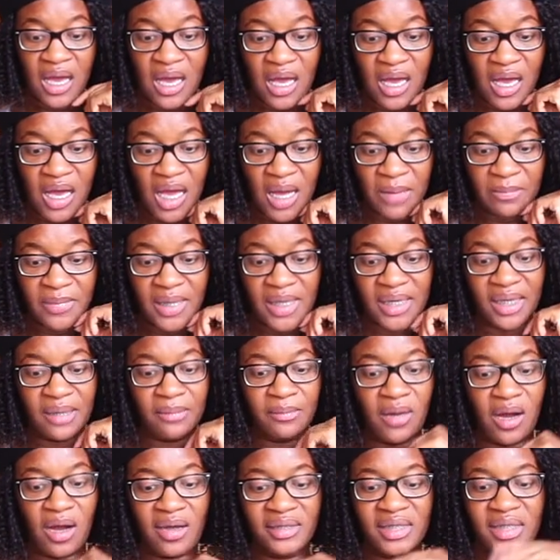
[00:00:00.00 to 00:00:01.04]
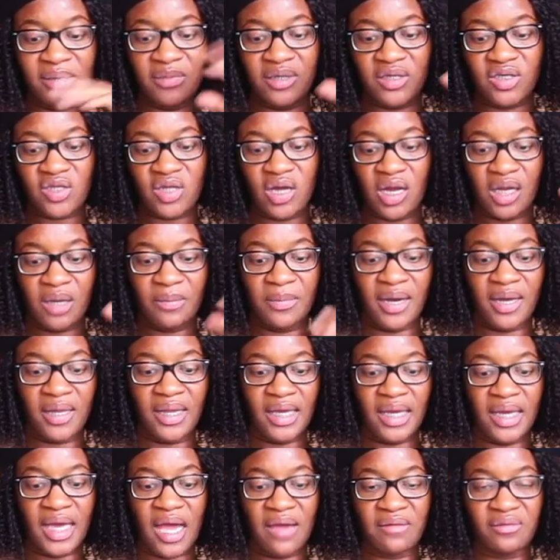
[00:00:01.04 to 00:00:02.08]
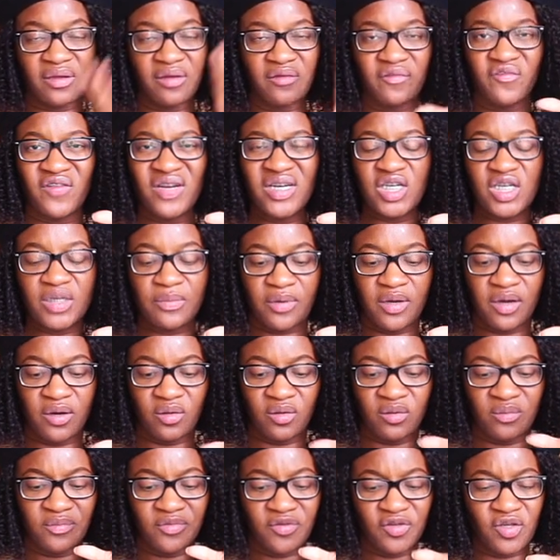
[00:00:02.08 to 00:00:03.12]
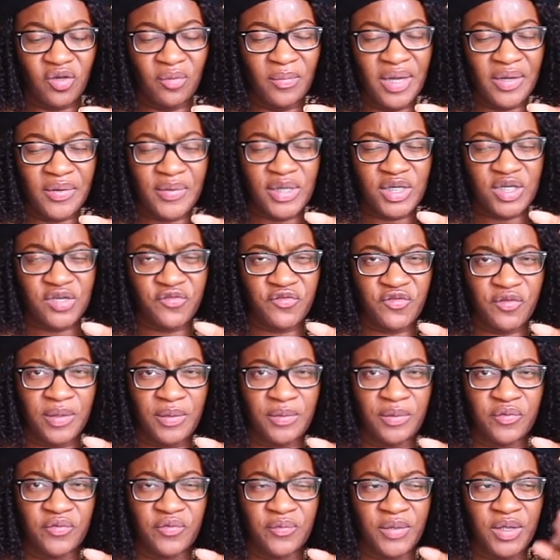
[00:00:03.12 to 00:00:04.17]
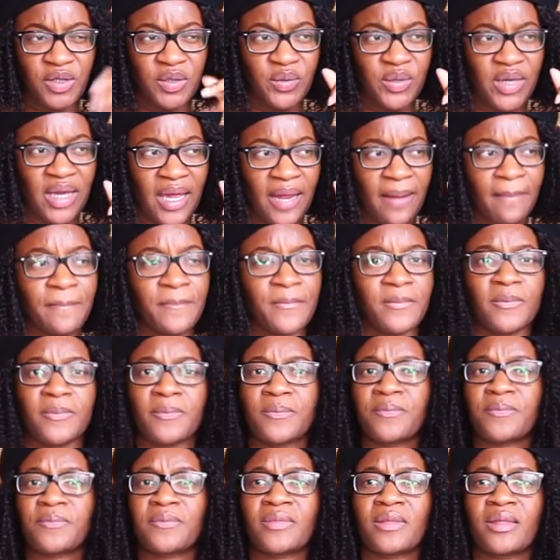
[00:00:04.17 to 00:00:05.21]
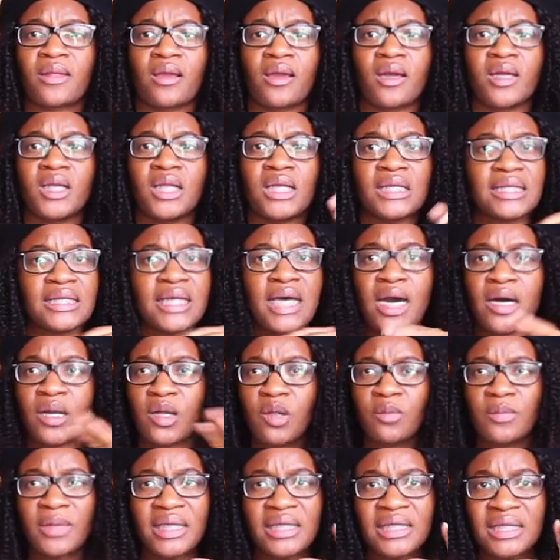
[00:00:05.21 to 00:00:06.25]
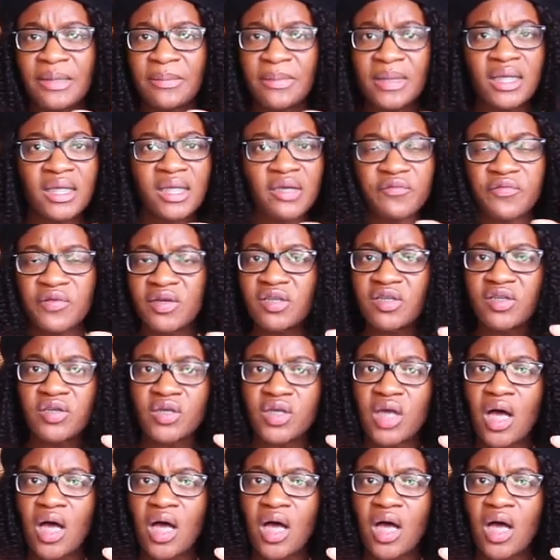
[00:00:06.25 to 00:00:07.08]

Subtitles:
And then Molly and Mitch talk about, like, having a friendship cuddle. So my question for people from the UK, does cuddle mean something different to